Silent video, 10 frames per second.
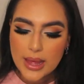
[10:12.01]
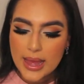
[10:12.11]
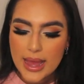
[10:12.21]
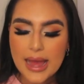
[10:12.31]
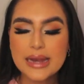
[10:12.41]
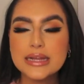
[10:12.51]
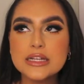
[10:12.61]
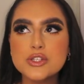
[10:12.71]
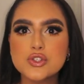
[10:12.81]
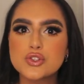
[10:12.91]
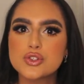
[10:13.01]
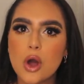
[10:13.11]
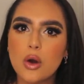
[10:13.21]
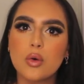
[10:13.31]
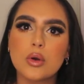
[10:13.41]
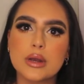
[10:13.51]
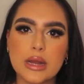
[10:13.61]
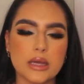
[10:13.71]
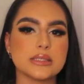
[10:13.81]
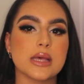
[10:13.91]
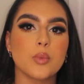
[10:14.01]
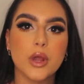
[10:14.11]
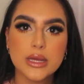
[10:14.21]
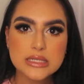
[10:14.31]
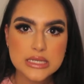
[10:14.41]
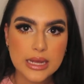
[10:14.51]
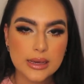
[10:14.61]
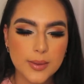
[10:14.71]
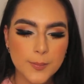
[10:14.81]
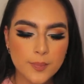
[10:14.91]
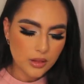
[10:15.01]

and it is so nice. I'm wearing it today.